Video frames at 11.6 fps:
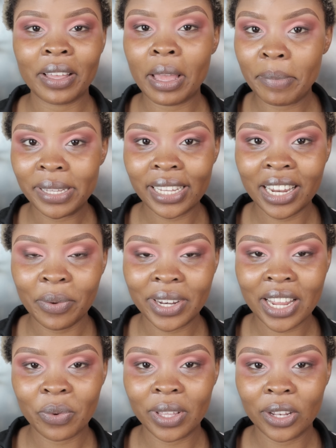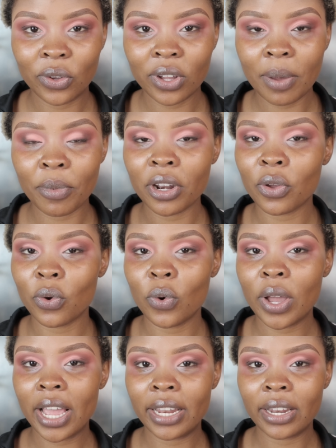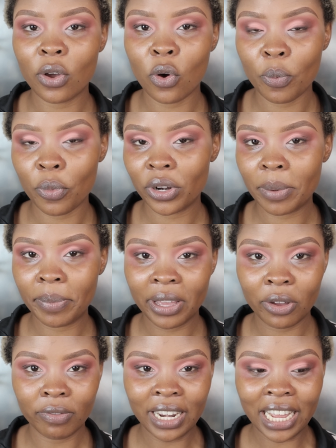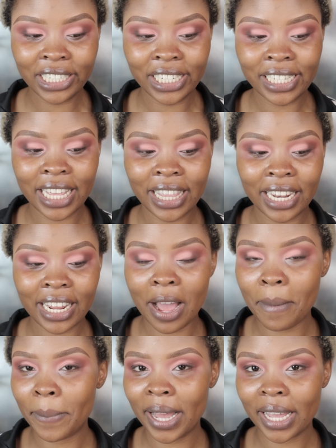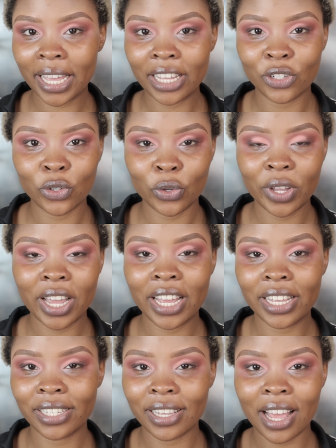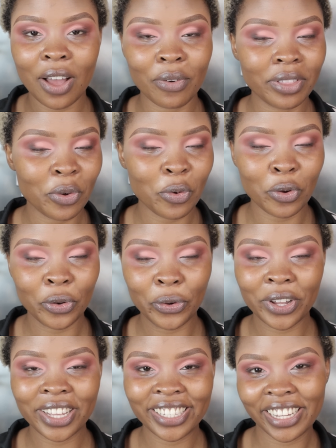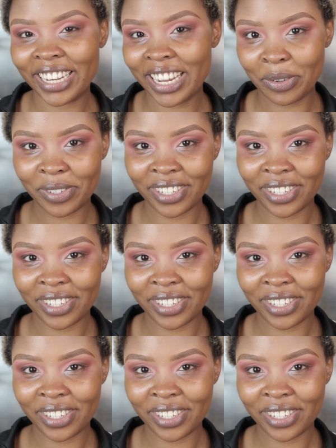And basically we're done with the look. I'm gonna go and hop on a pair of lashes and then come back and show you guys how the whole look turned out.